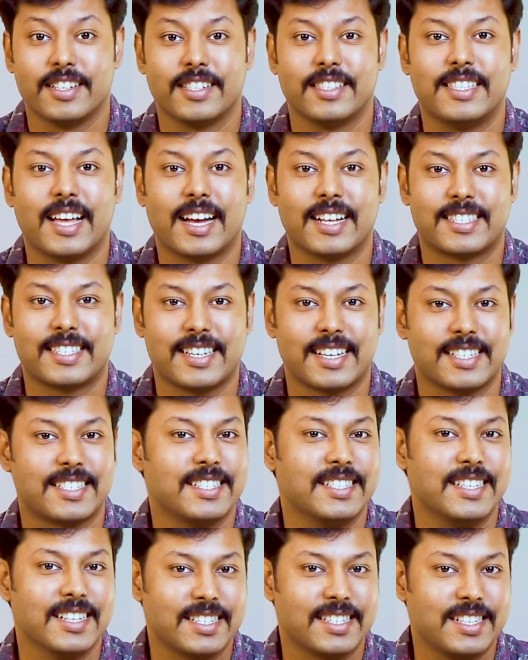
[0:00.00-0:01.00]
that sets
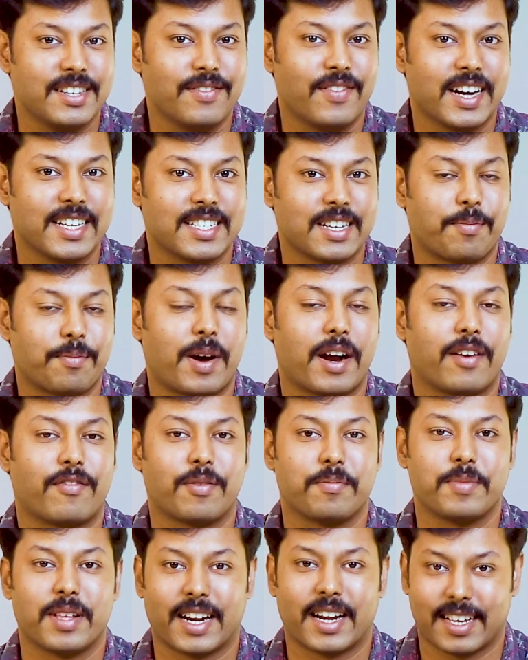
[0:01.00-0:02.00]
this device apart
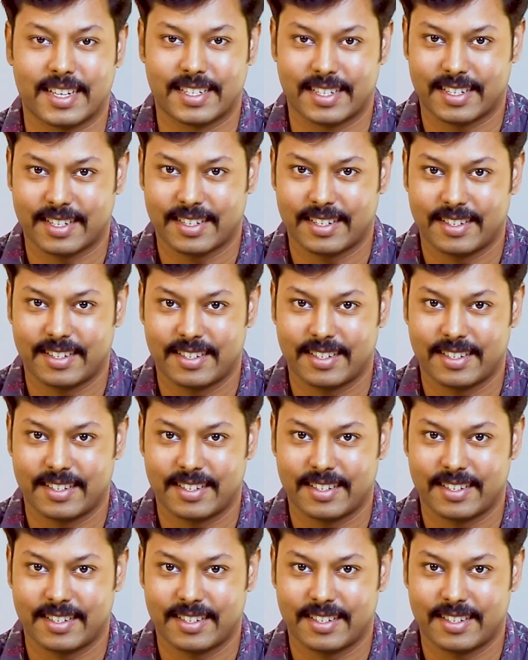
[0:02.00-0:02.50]
from the rest.